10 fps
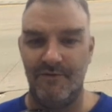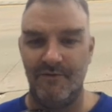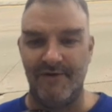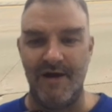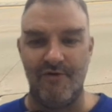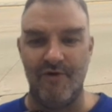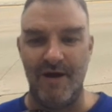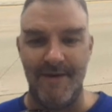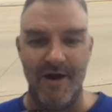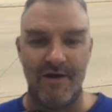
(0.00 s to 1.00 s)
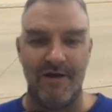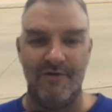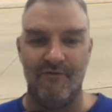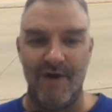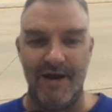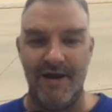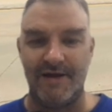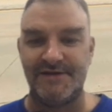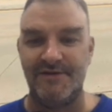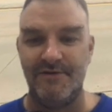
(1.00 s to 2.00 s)
We've got Great America right
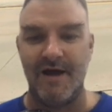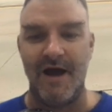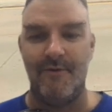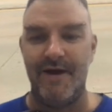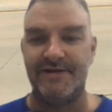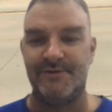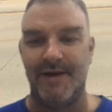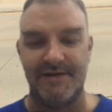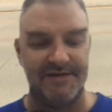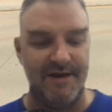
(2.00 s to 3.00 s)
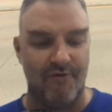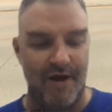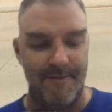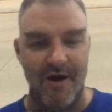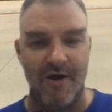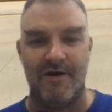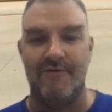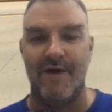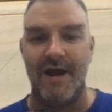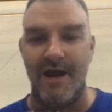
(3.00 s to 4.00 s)
next to the highway, so we can see Great America
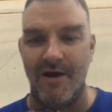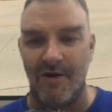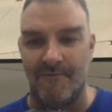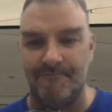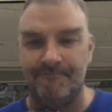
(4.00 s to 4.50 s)
right here.